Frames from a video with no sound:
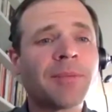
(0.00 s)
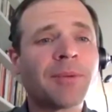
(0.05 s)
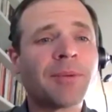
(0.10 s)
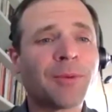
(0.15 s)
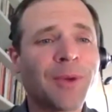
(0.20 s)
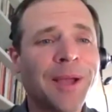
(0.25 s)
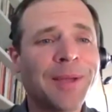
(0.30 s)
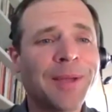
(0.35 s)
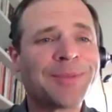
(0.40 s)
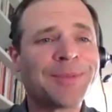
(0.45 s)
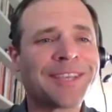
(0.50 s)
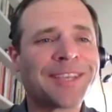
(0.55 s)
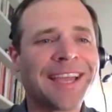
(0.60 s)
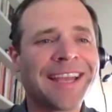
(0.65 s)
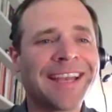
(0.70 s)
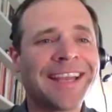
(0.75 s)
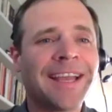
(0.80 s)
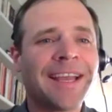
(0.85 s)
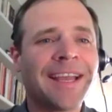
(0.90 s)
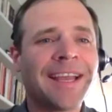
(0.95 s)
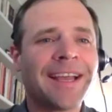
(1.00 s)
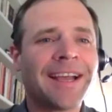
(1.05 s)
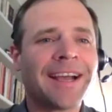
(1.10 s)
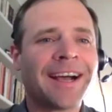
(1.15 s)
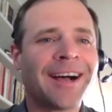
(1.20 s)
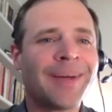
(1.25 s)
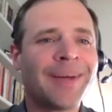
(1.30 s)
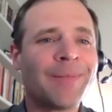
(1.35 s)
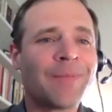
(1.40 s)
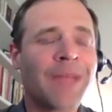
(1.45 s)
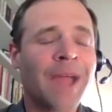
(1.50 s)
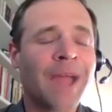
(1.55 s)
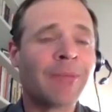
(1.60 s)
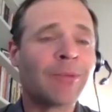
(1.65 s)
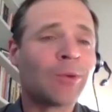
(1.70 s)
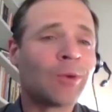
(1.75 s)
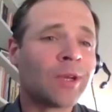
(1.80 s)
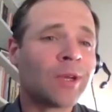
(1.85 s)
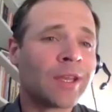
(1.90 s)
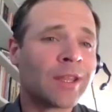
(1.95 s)
website. Um, I'm
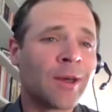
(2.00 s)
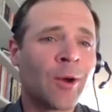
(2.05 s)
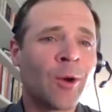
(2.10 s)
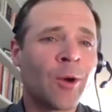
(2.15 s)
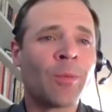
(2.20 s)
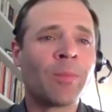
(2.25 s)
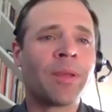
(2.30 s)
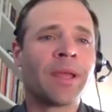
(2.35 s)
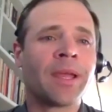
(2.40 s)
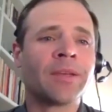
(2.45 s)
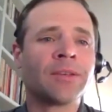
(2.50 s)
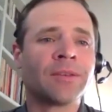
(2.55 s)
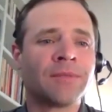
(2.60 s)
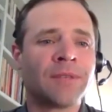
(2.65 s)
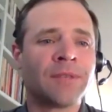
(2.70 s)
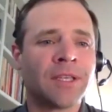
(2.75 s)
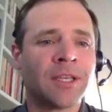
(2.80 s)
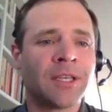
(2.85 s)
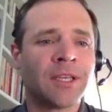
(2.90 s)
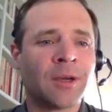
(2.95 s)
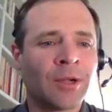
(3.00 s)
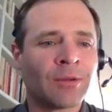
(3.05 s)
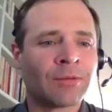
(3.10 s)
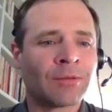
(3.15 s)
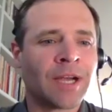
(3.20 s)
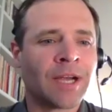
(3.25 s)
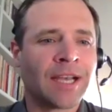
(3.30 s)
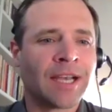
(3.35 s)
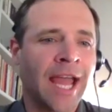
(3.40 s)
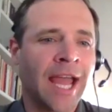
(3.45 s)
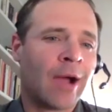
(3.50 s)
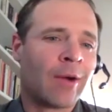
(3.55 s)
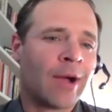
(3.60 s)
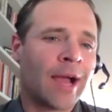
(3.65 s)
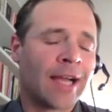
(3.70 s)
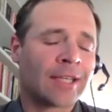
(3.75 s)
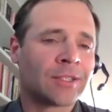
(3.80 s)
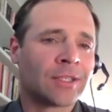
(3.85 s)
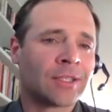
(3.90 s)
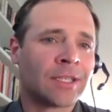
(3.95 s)
going to the homepage of DOL right now,
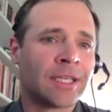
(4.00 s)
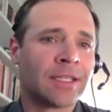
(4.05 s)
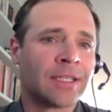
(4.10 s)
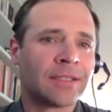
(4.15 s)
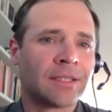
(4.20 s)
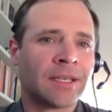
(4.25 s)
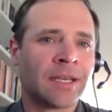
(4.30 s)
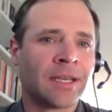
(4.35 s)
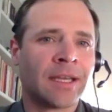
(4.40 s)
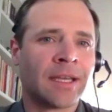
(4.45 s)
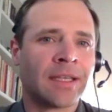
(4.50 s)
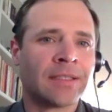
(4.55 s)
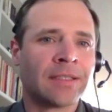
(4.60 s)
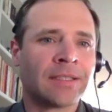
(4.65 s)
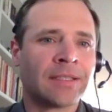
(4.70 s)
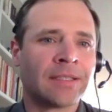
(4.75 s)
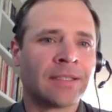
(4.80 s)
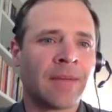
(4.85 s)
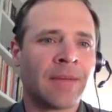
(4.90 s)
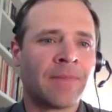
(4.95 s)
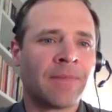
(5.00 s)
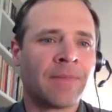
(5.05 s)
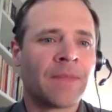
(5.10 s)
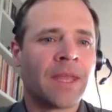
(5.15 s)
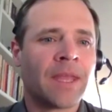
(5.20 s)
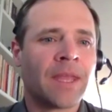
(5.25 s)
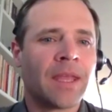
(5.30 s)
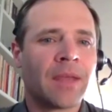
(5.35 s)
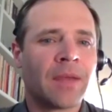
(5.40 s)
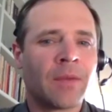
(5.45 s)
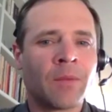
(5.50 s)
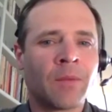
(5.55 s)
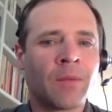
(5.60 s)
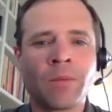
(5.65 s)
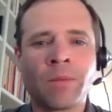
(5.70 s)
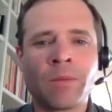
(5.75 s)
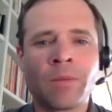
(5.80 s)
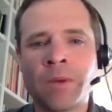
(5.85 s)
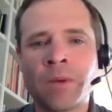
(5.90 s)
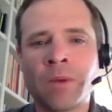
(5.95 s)
actually. And um,
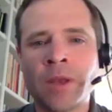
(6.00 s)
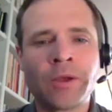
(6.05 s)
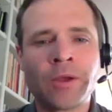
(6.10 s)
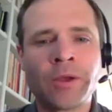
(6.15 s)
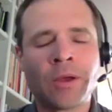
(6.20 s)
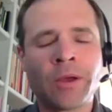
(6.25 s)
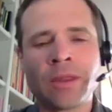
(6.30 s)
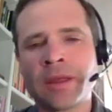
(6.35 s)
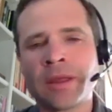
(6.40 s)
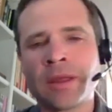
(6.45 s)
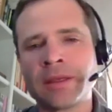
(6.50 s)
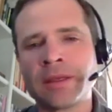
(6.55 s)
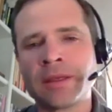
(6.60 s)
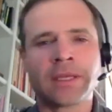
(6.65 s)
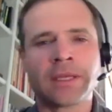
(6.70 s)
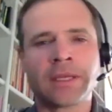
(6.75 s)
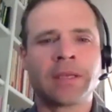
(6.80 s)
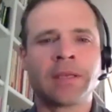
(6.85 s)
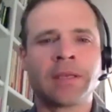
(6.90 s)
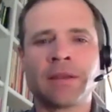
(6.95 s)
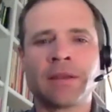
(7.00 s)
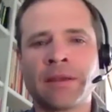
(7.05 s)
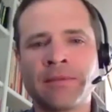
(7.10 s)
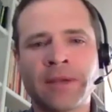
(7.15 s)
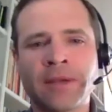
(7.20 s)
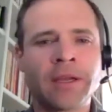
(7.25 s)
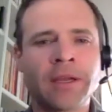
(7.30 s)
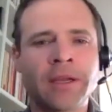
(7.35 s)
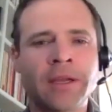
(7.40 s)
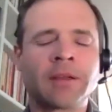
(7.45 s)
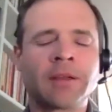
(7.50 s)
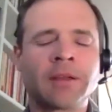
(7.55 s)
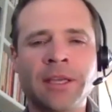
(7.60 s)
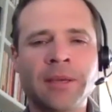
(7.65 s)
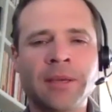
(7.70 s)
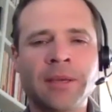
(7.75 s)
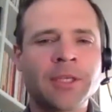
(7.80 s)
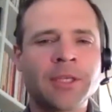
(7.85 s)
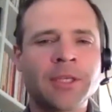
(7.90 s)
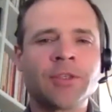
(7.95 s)
when you go there, there's an, a very ugly
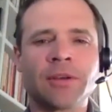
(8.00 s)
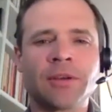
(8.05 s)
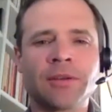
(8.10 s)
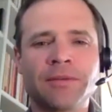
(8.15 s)
image of,